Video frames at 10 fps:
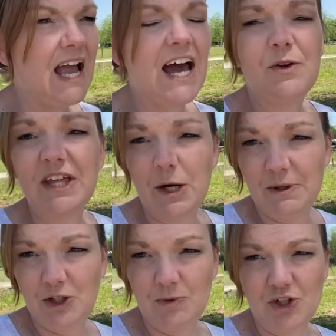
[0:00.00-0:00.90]
I don't think it'll
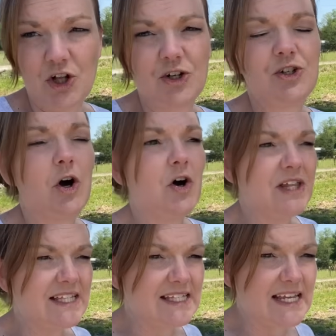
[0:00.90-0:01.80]
be too much longer so all
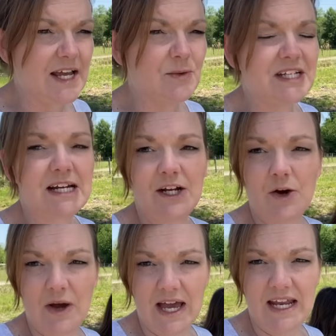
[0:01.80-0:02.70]
that to say we decided to
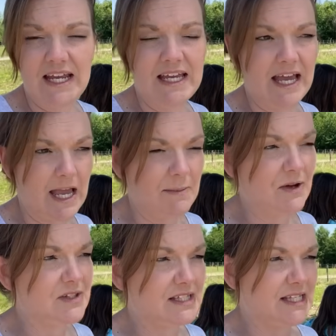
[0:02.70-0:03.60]
go ahead and get hay
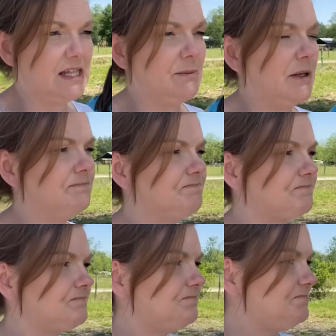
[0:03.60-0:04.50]
bales and set them up
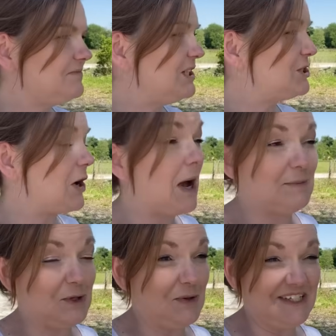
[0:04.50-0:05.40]
so I'm
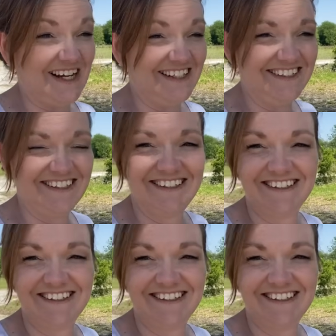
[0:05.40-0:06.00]
so excited